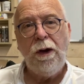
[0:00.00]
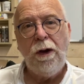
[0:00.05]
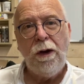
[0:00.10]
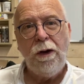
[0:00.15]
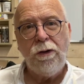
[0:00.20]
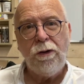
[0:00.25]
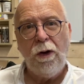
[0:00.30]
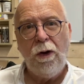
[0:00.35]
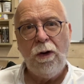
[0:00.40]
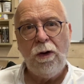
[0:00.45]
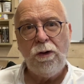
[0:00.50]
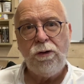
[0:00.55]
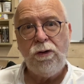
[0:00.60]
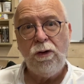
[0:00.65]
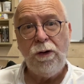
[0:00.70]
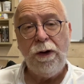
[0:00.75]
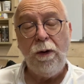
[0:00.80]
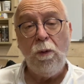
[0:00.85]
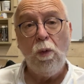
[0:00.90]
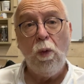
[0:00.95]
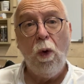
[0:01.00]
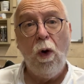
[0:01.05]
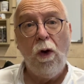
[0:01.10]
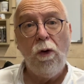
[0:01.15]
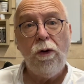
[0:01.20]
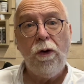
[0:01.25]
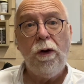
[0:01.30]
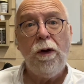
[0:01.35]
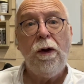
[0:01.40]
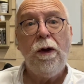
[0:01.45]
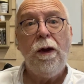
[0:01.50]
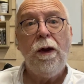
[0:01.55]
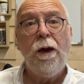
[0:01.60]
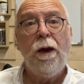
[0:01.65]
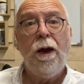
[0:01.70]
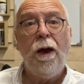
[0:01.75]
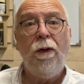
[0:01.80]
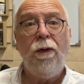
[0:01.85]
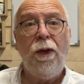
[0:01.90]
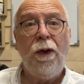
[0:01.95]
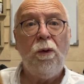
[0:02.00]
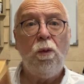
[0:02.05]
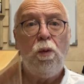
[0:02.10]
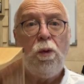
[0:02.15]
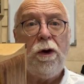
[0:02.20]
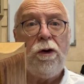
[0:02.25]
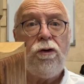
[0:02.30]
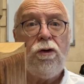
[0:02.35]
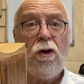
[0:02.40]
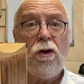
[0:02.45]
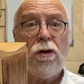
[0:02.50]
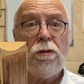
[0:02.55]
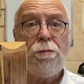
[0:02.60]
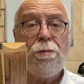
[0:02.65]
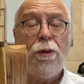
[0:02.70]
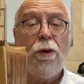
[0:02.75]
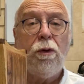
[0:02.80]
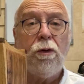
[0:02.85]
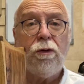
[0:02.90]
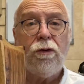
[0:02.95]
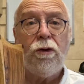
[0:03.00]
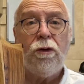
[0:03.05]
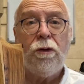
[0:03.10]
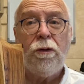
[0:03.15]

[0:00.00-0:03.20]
It's all done in one, and then we just put